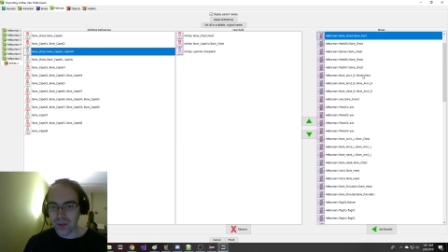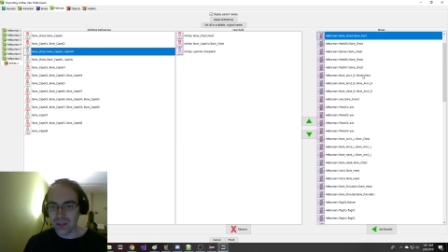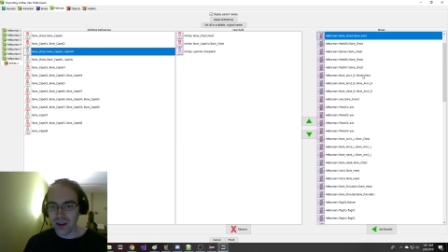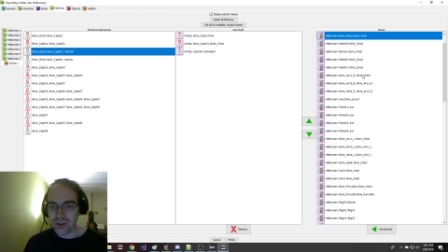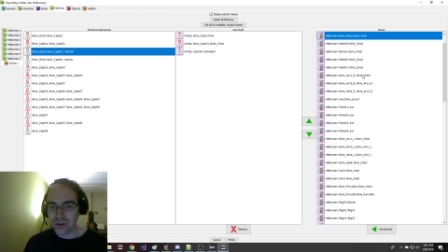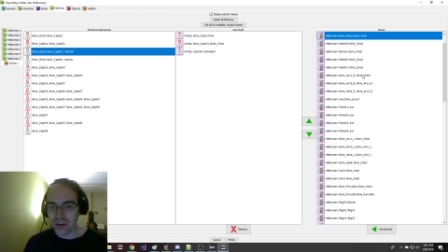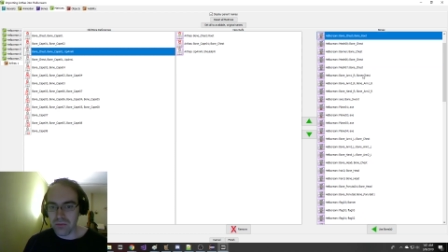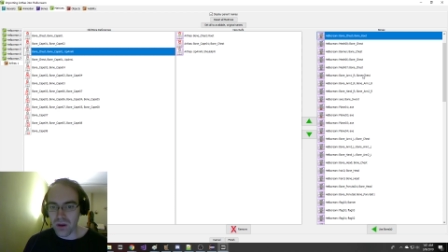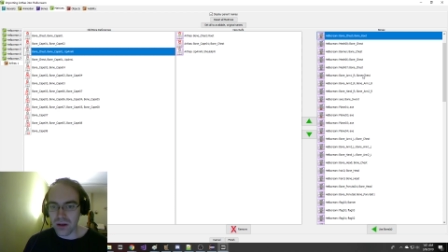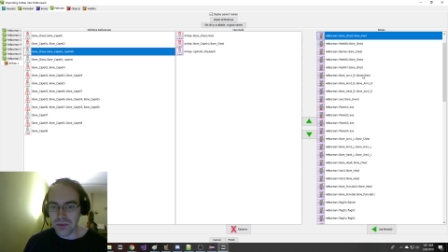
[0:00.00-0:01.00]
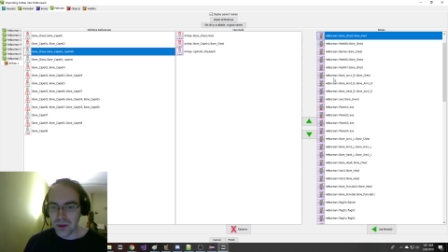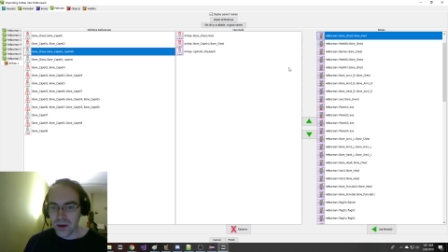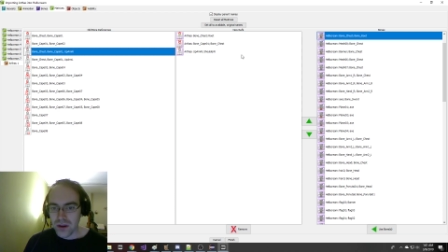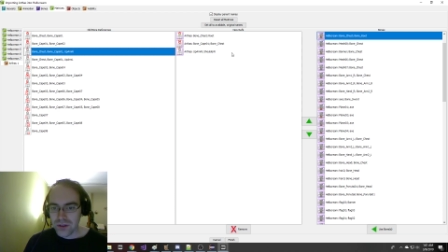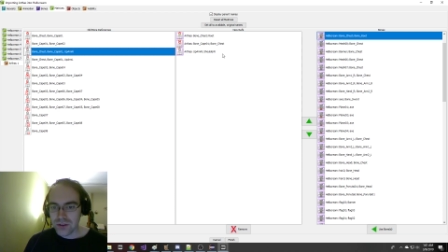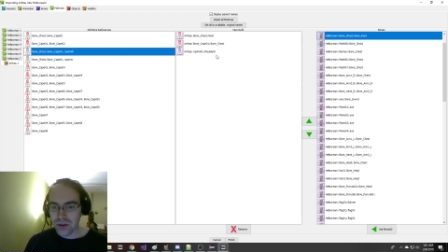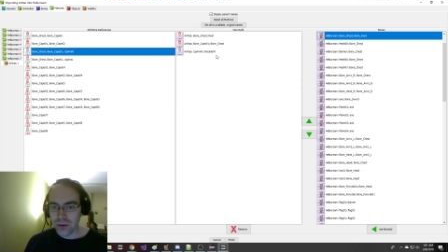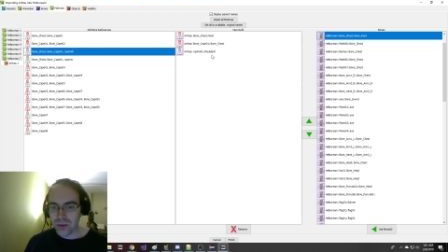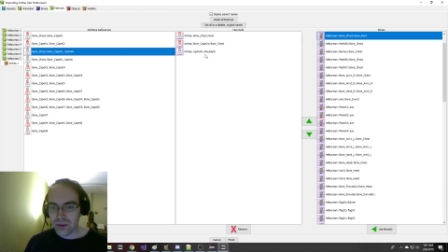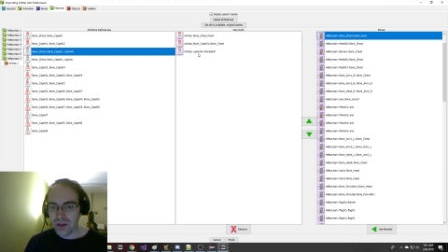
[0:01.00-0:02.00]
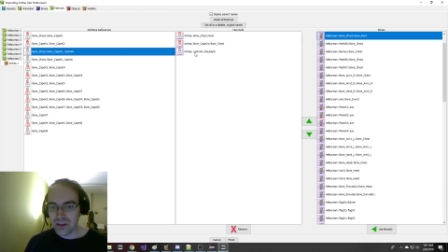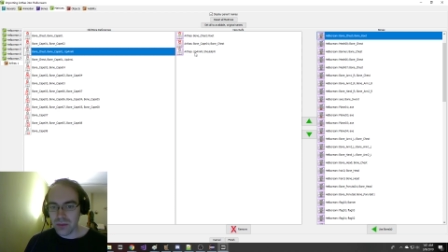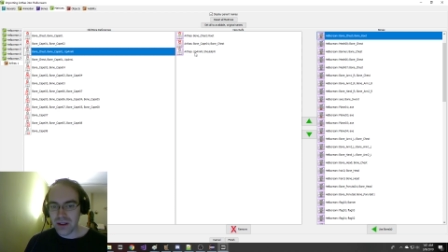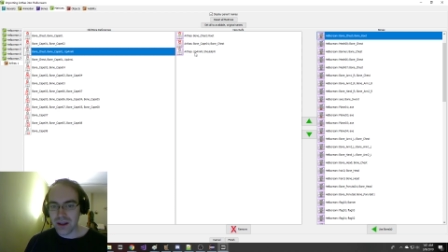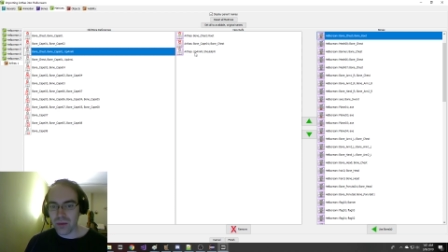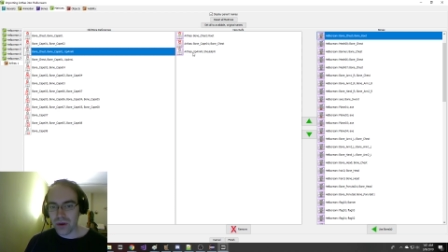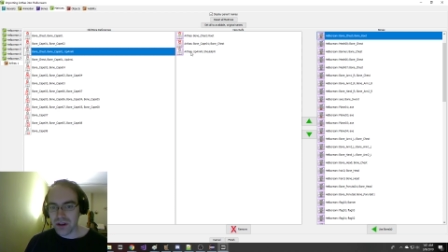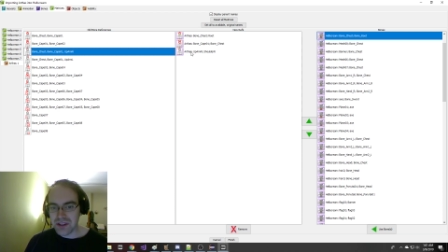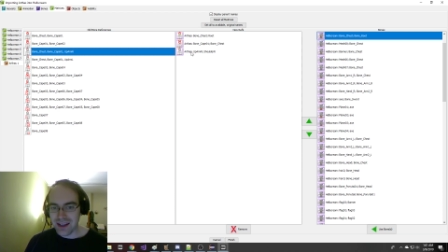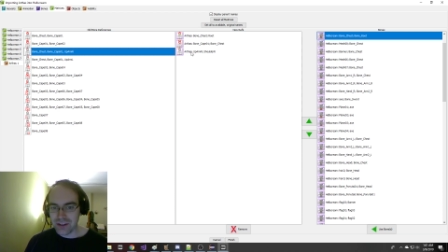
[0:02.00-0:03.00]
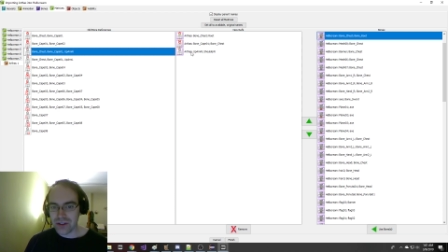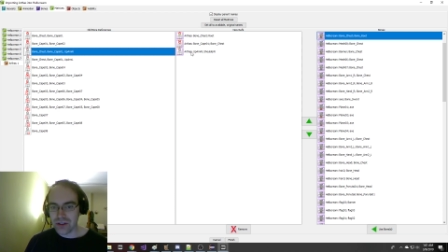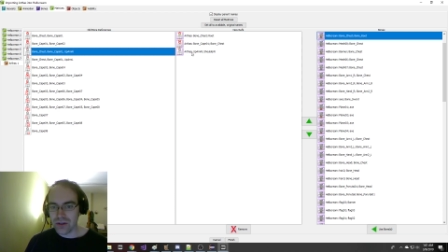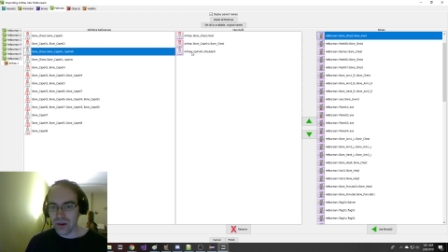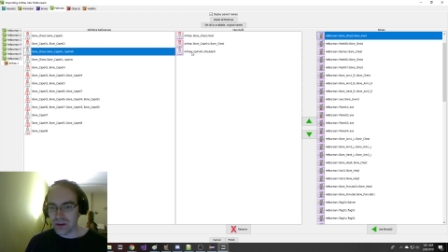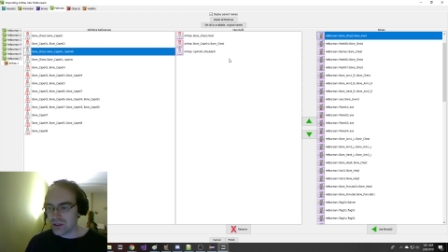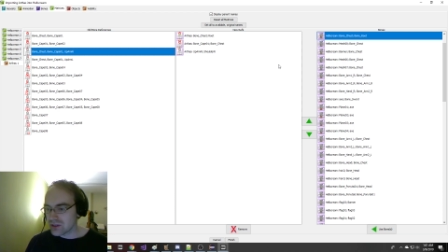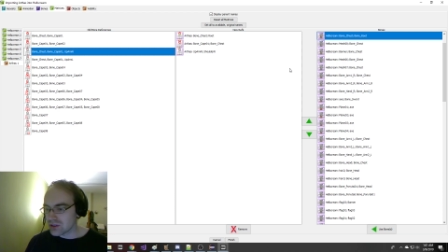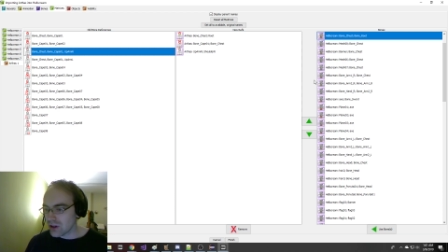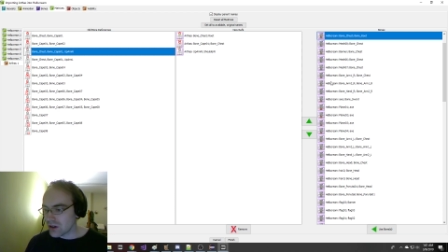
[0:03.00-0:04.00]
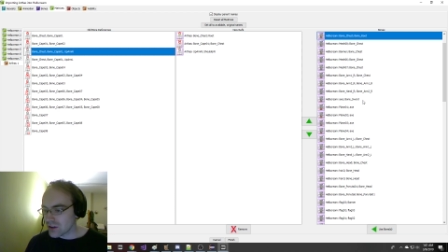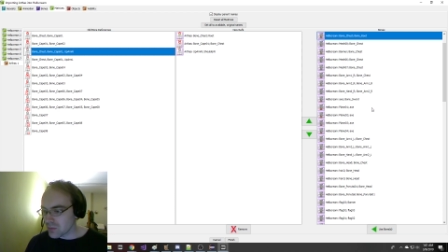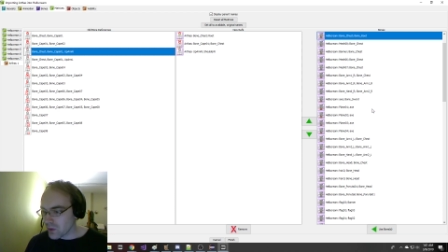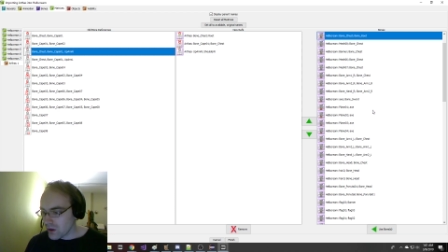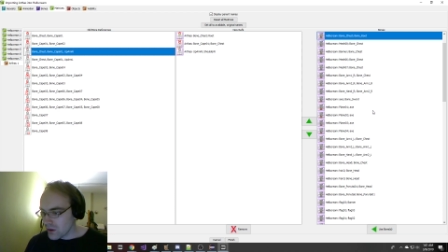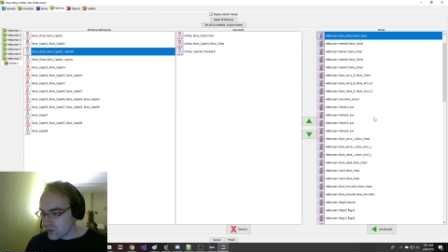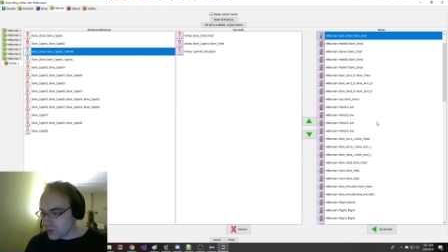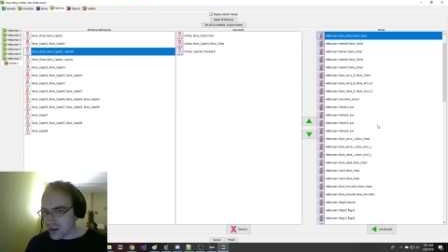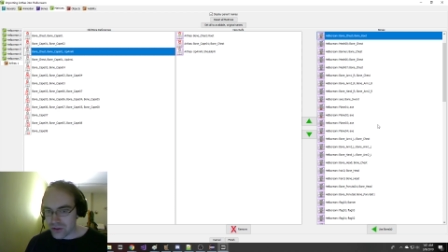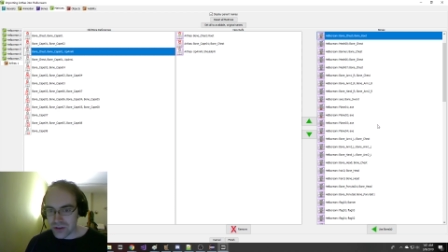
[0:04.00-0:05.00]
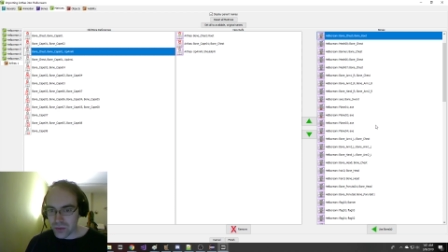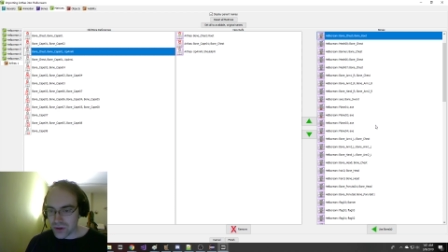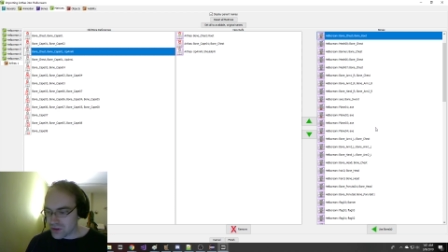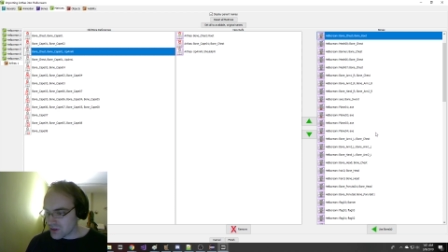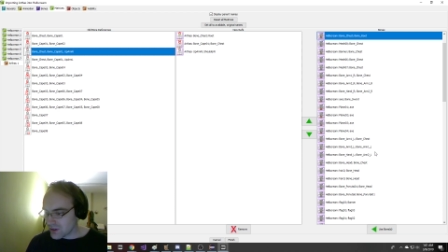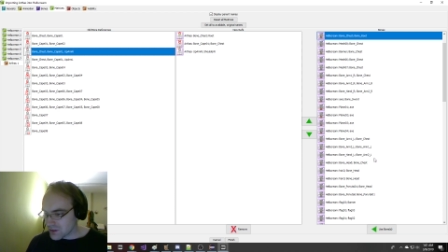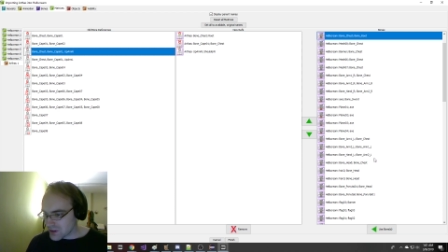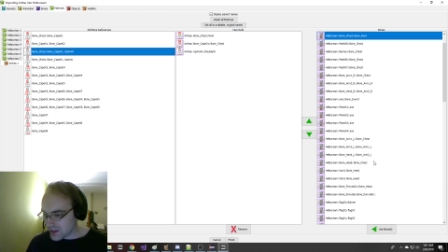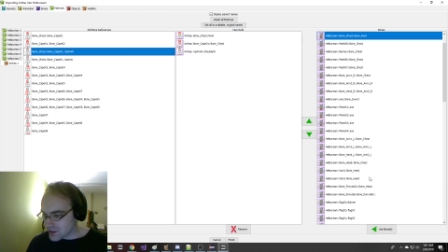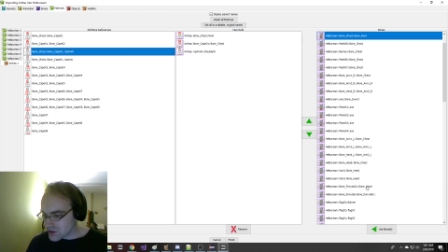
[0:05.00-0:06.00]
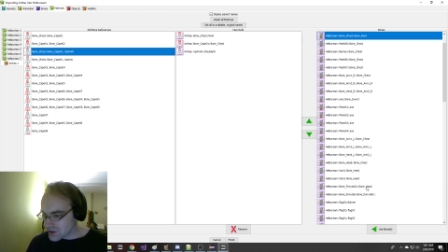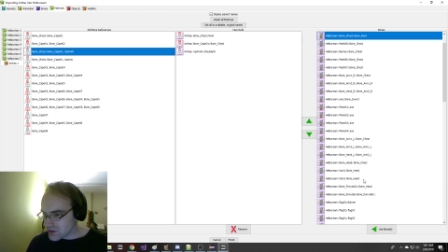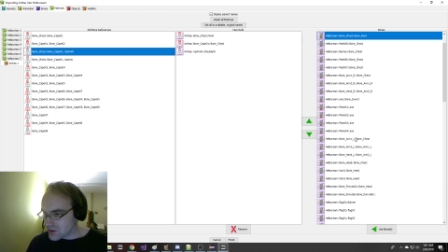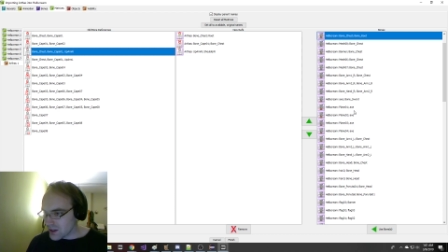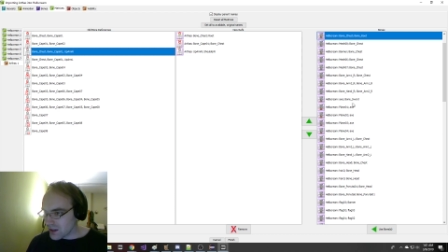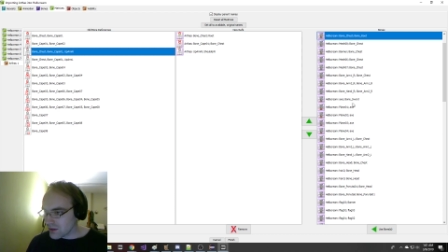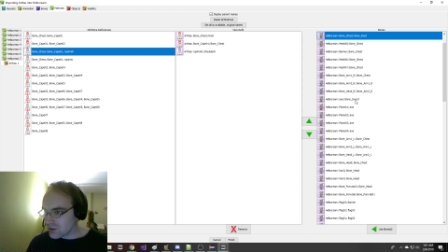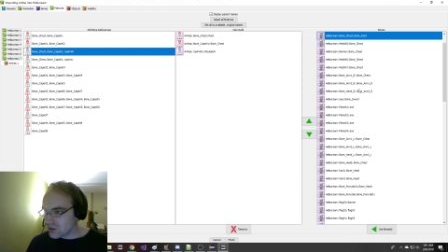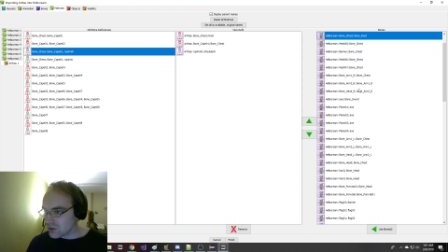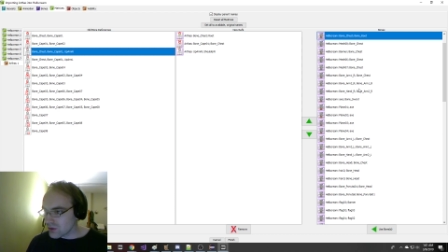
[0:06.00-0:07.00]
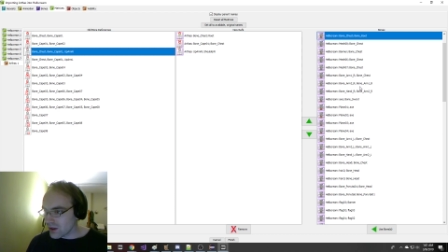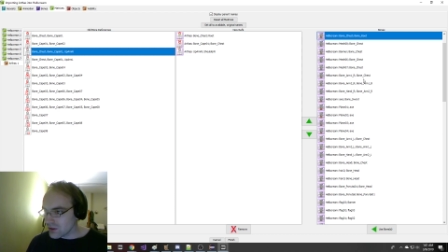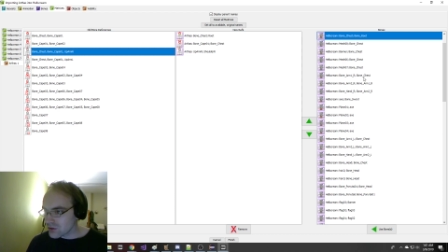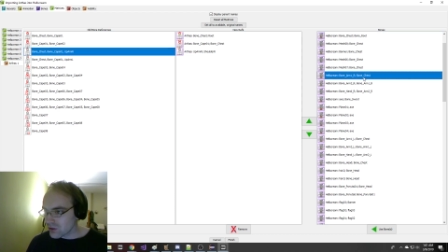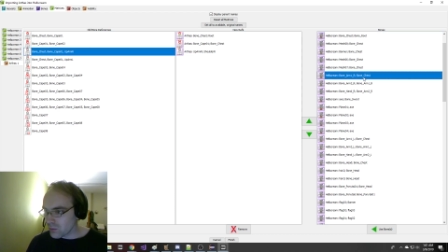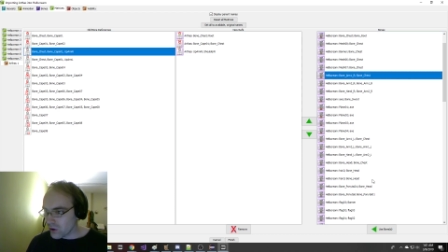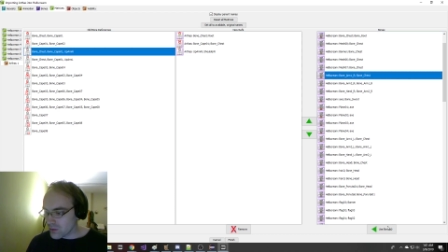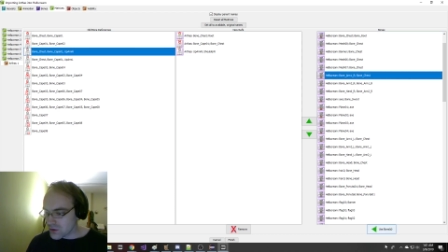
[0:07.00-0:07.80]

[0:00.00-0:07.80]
Hellscream model. So then something like where it attaches to Arthas's arm, we actually want it to then attach instead to the Hellscream arm.